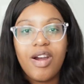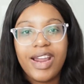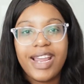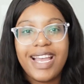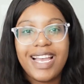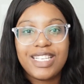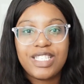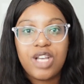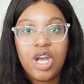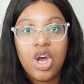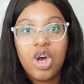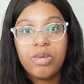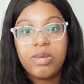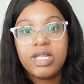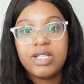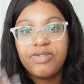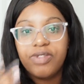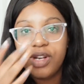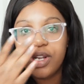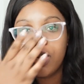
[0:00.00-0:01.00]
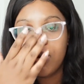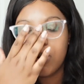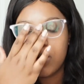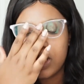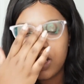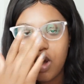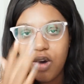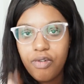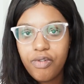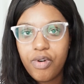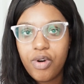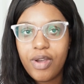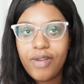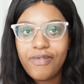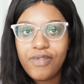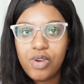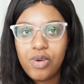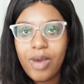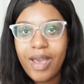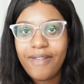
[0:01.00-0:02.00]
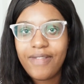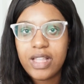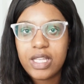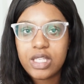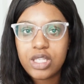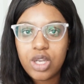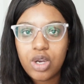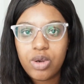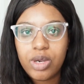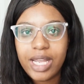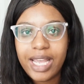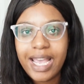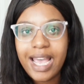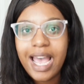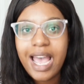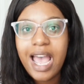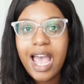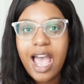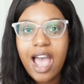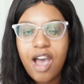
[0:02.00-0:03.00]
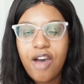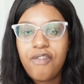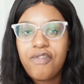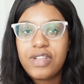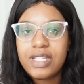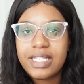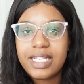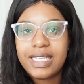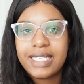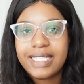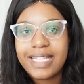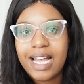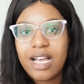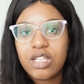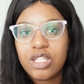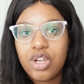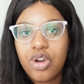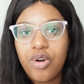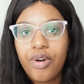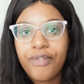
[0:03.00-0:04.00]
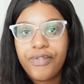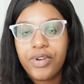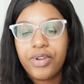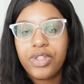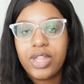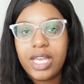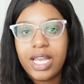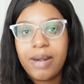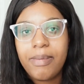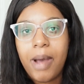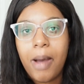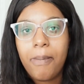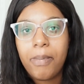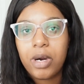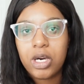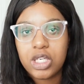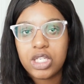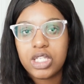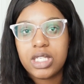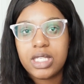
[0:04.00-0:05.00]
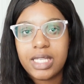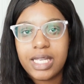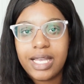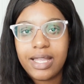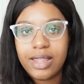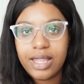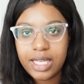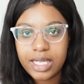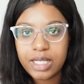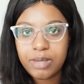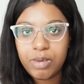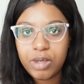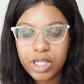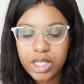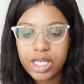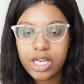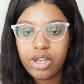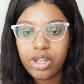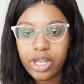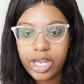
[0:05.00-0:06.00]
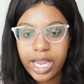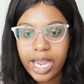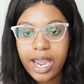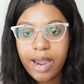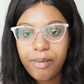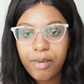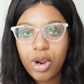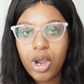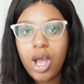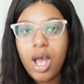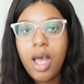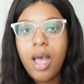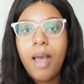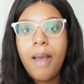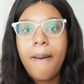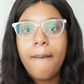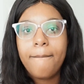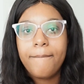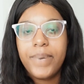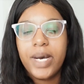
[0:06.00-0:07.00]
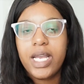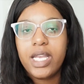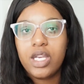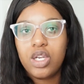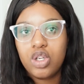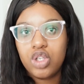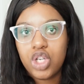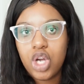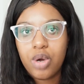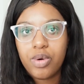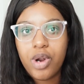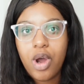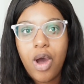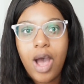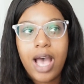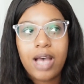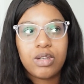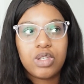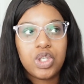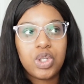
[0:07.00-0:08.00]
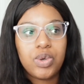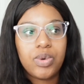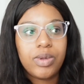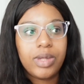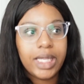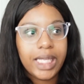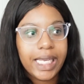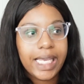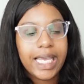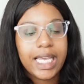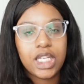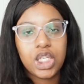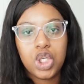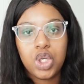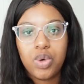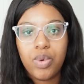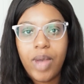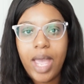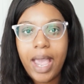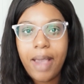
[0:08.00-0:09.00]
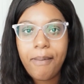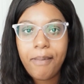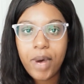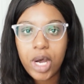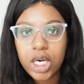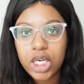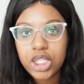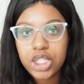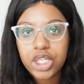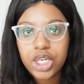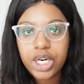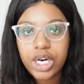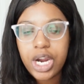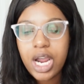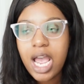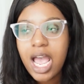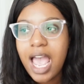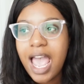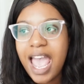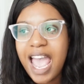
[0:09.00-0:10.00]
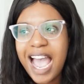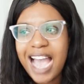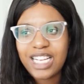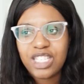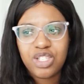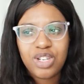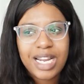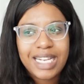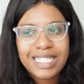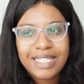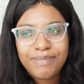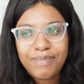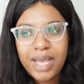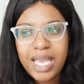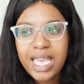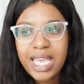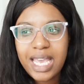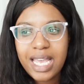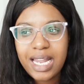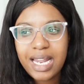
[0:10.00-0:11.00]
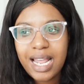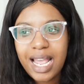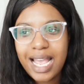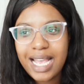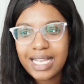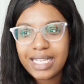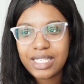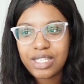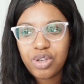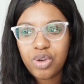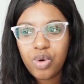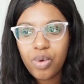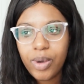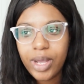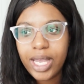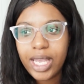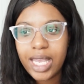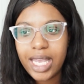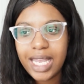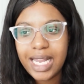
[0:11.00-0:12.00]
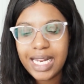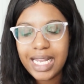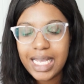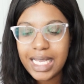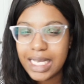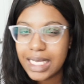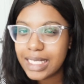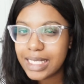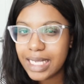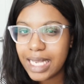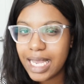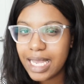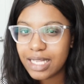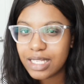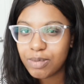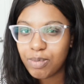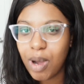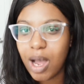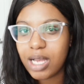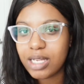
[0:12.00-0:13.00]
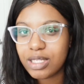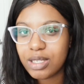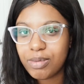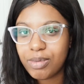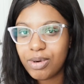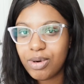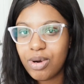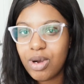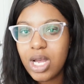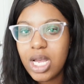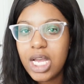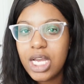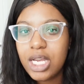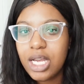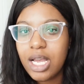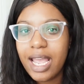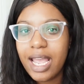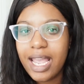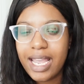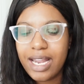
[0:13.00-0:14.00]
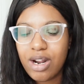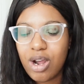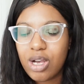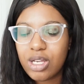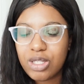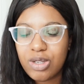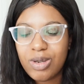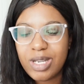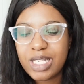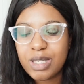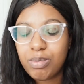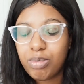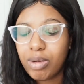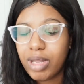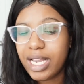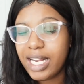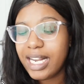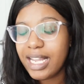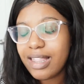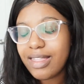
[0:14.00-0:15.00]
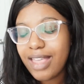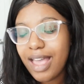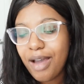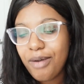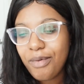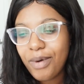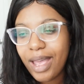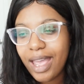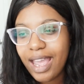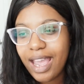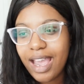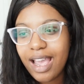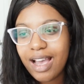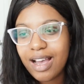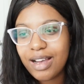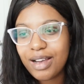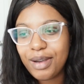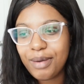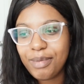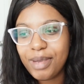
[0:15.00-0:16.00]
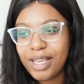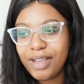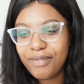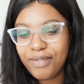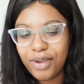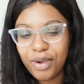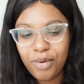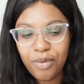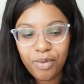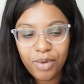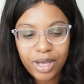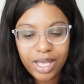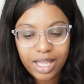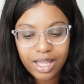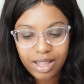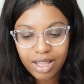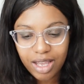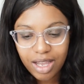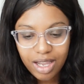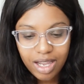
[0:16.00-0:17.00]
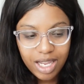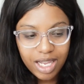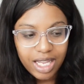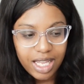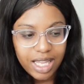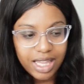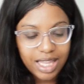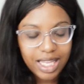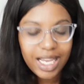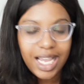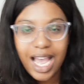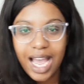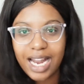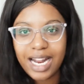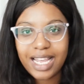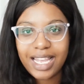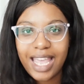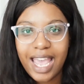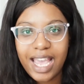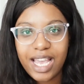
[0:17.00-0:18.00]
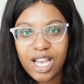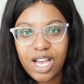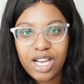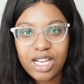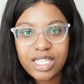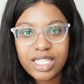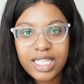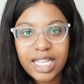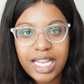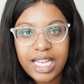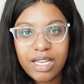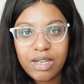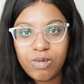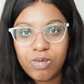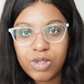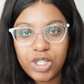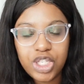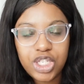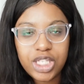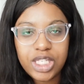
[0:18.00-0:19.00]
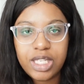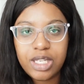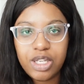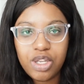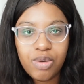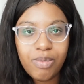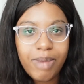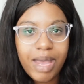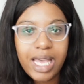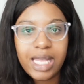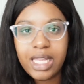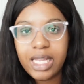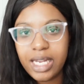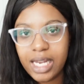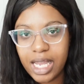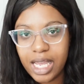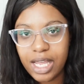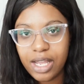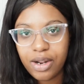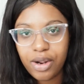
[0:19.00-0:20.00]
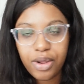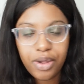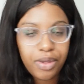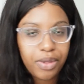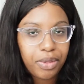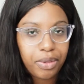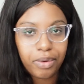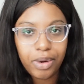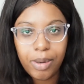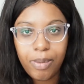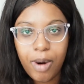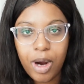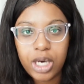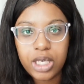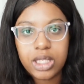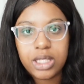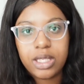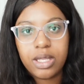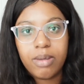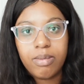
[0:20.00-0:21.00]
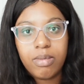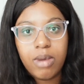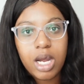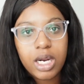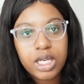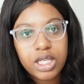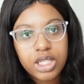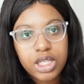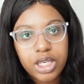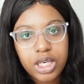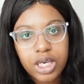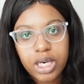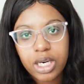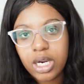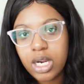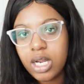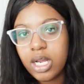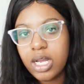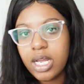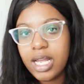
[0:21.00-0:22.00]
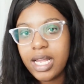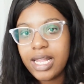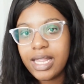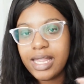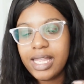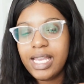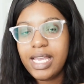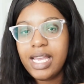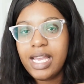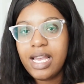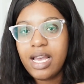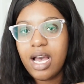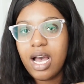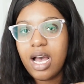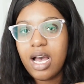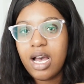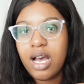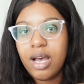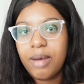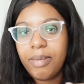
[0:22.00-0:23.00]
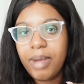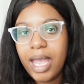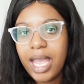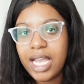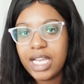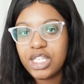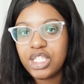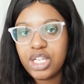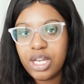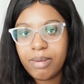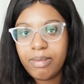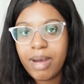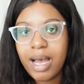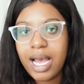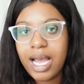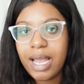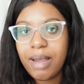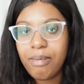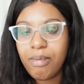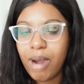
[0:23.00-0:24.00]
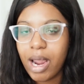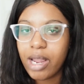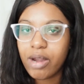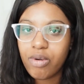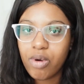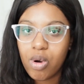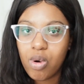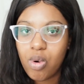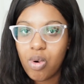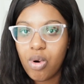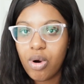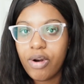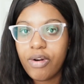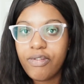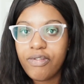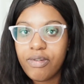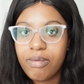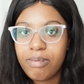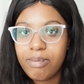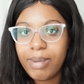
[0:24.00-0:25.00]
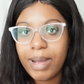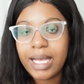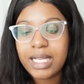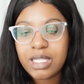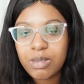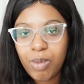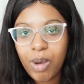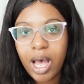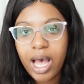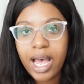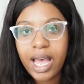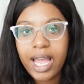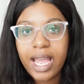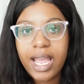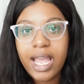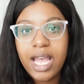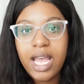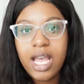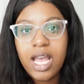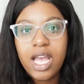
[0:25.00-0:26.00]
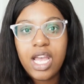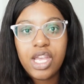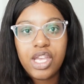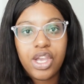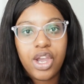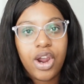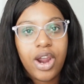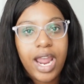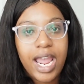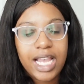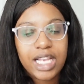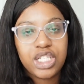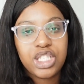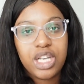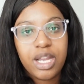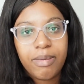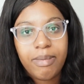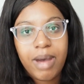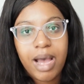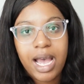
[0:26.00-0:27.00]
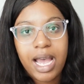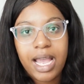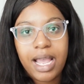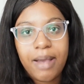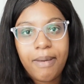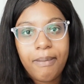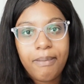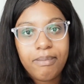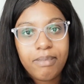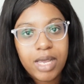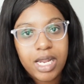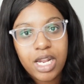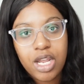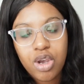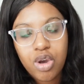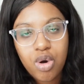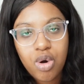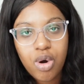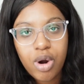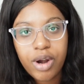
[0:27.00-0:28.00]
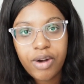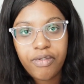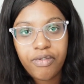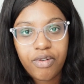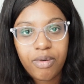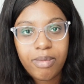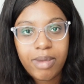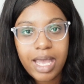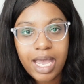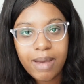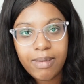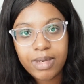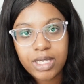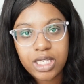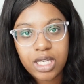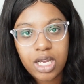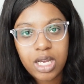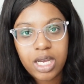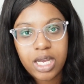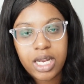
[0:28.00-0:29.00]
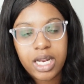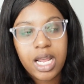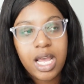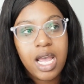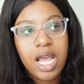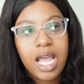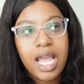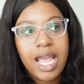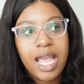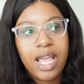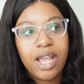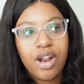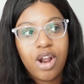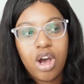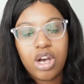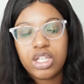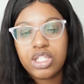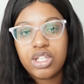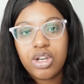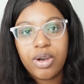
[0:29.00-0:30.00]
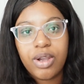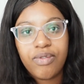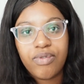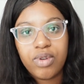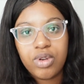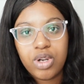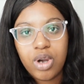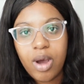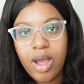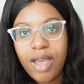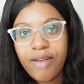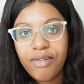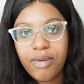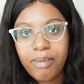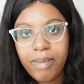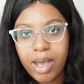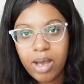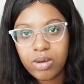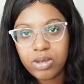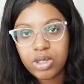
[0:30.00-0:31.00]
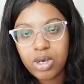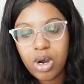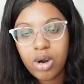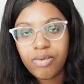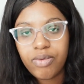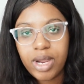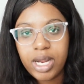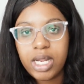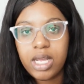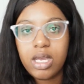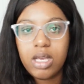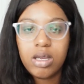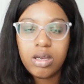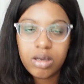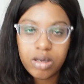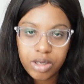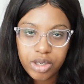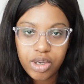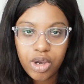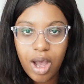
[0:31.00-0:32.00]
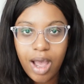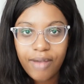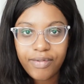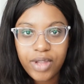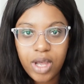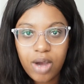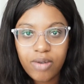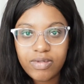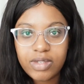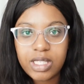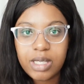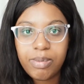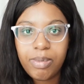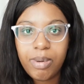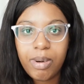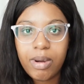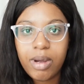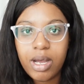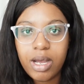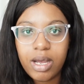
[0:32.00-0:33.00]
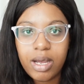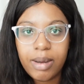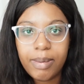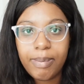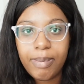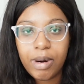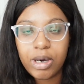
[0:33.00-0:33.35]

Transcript: Alright guys, so I hope this video was helpful. If you have the Sony Alpha six thousand or if you're thinking about purchasing this particular camera but you don't know how to link it to a monitor, I tried to make it as quick and easy as possible and also explain it that way. Um, even with the kind of chaos, it was just, you mainly need three parts. The monitor, the um, H D M I micro cord from Best Buy, your H D M I mini cord from Amazon, and also if you don't have a mount already, you'll have to obviously uh,